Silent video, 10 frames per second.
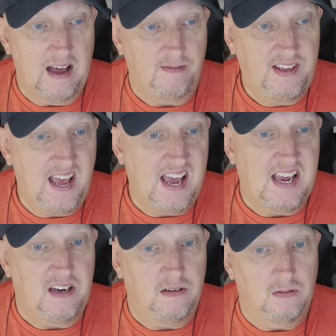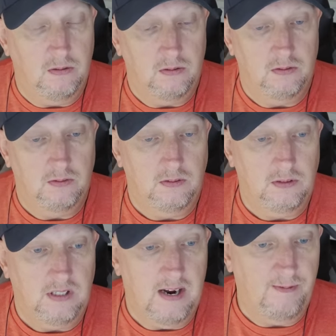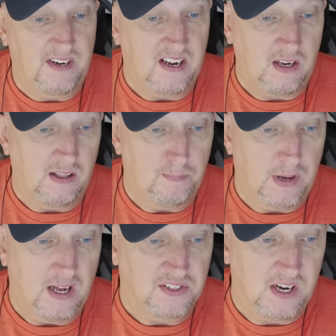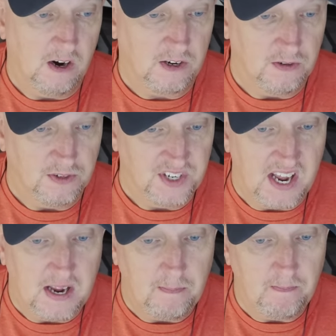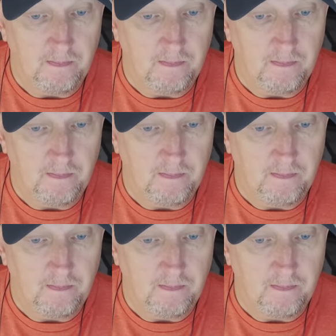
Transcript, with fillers: Kate, I forget Glenn Powell's character's name.